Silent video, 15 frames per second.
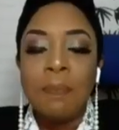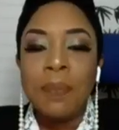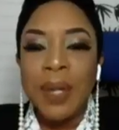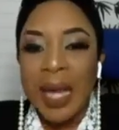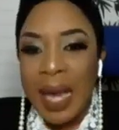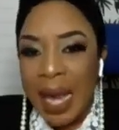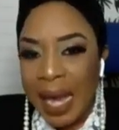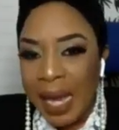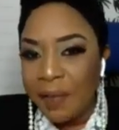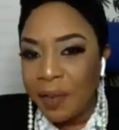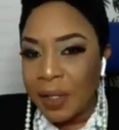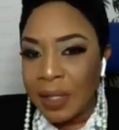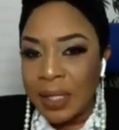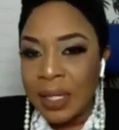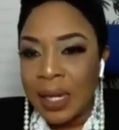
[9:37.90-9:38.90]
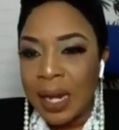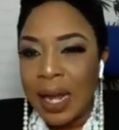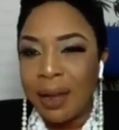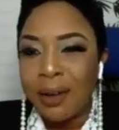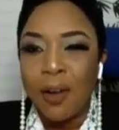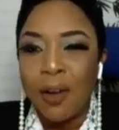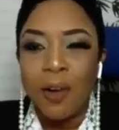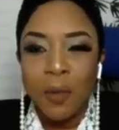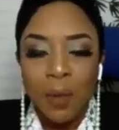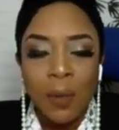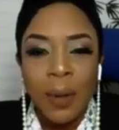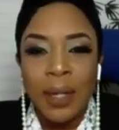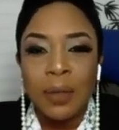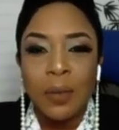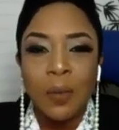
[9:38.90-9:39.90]
behaviors that are
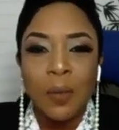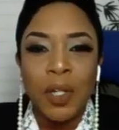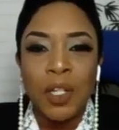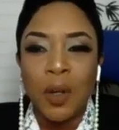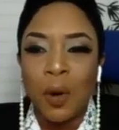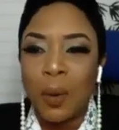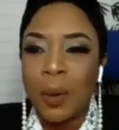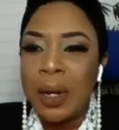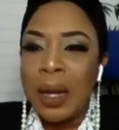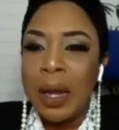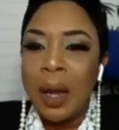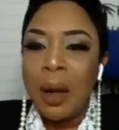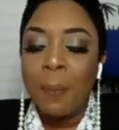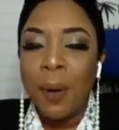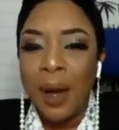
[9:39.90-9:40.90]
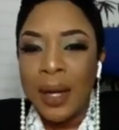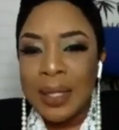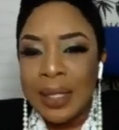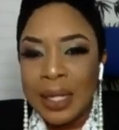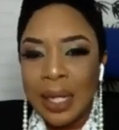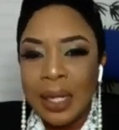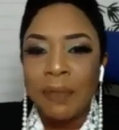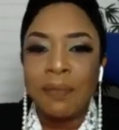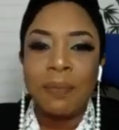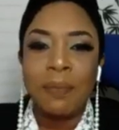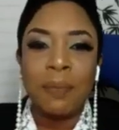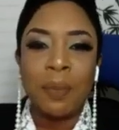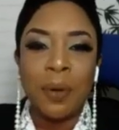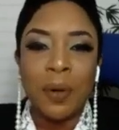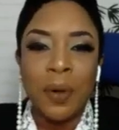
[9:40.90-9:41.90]
congruent with your positive
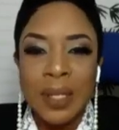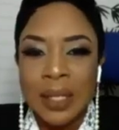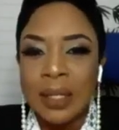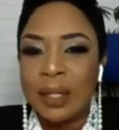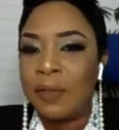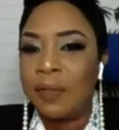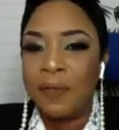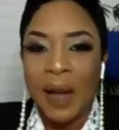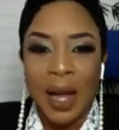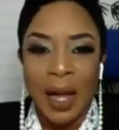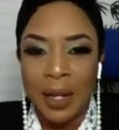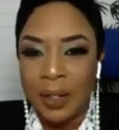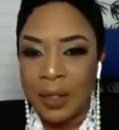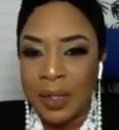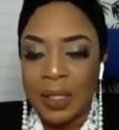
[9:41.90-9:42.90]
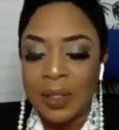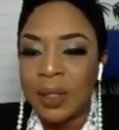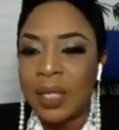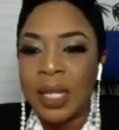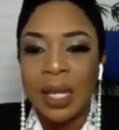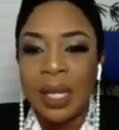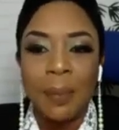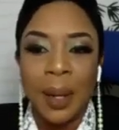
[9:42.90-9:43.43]
personal values. So think